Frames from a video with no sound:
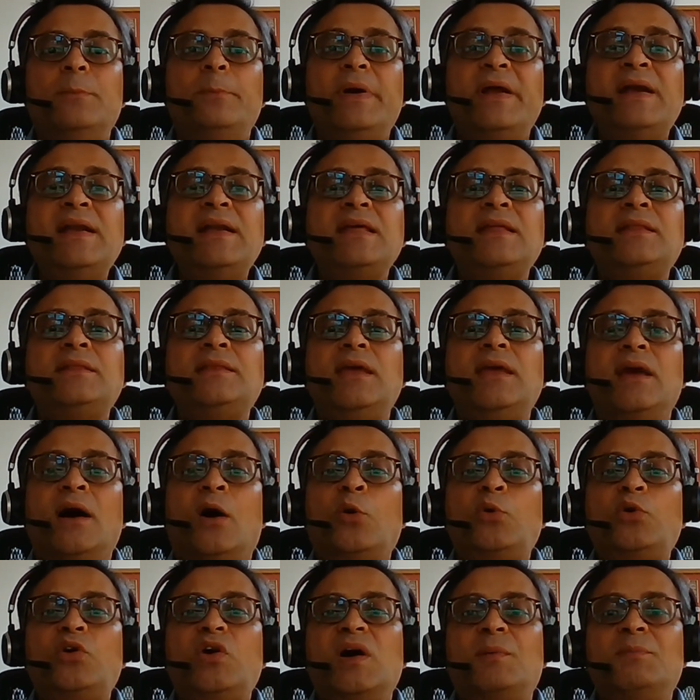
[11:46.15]
pending the
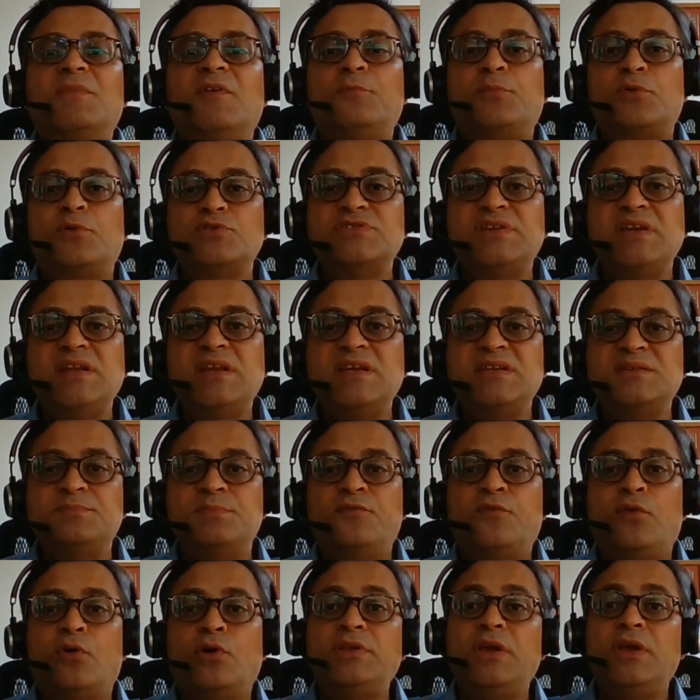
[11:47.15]
outcome of proceedings
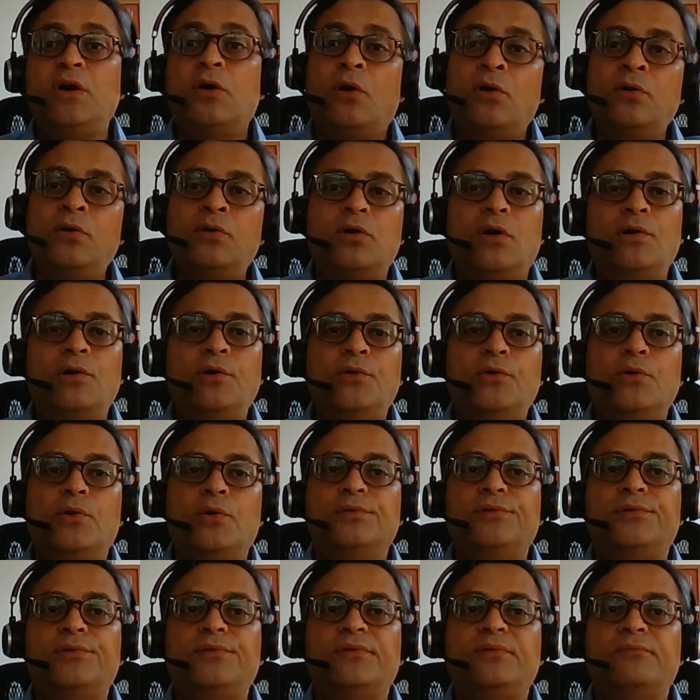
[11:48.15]
before the Hong Kong
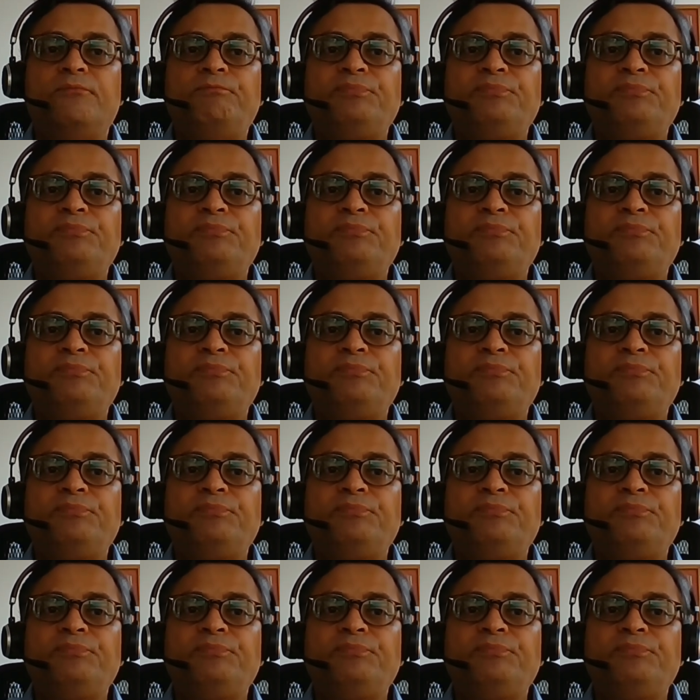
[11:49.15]
courts.